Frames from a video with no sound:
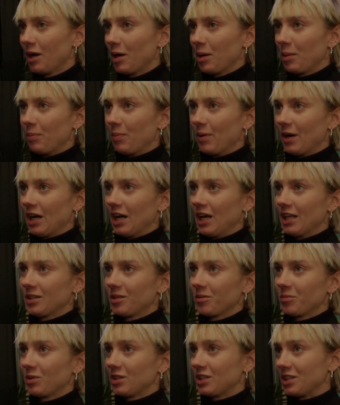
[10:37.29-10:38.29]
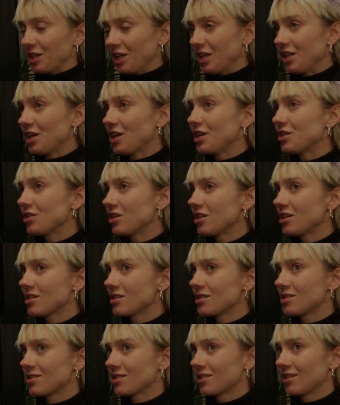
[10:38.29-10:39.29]
But with
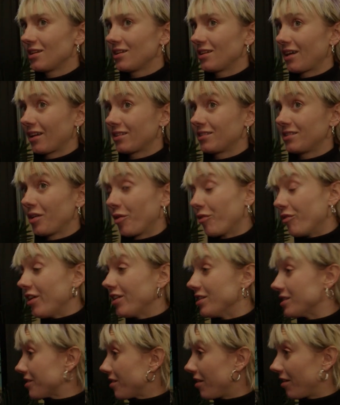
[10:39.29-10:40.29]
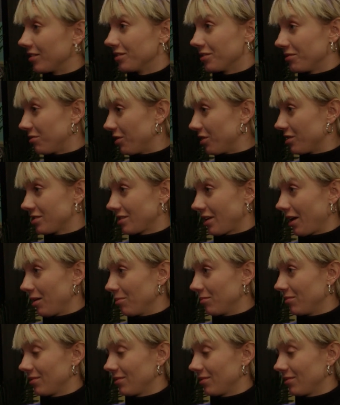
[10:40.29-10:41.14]
teenagers, like, they're very scared the first time.